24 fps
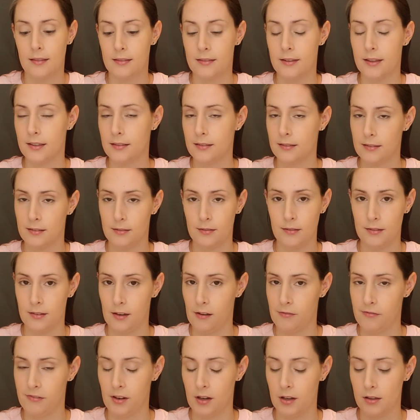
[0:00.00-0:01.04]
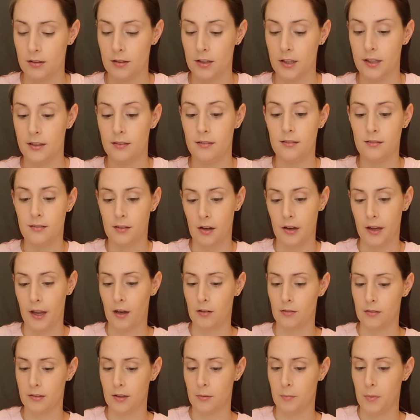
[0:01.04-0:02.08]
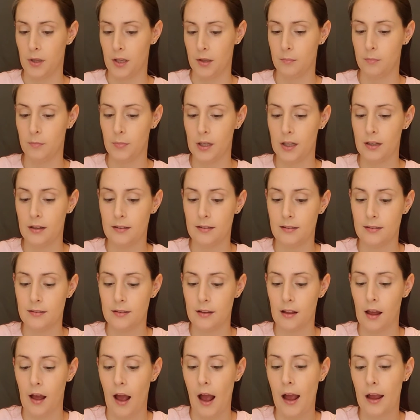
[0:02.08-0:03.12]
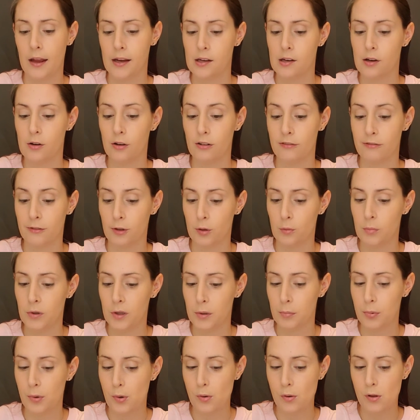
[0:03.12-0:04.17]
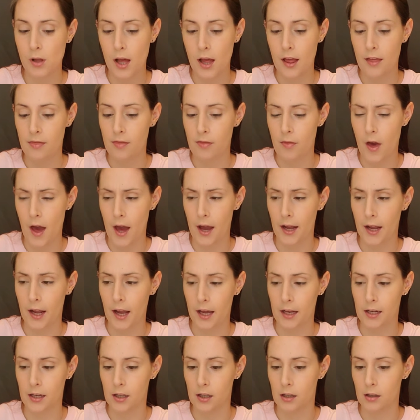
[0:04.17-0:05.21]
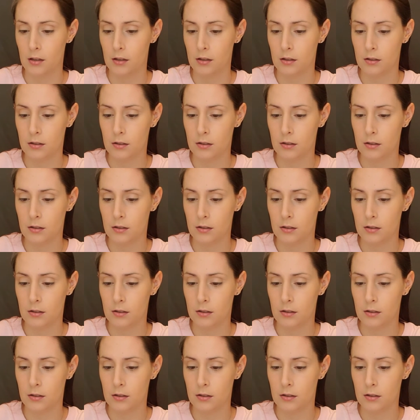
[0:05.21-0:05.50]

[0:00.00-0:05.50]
This definitely stuck out to me because I know a few people that kind of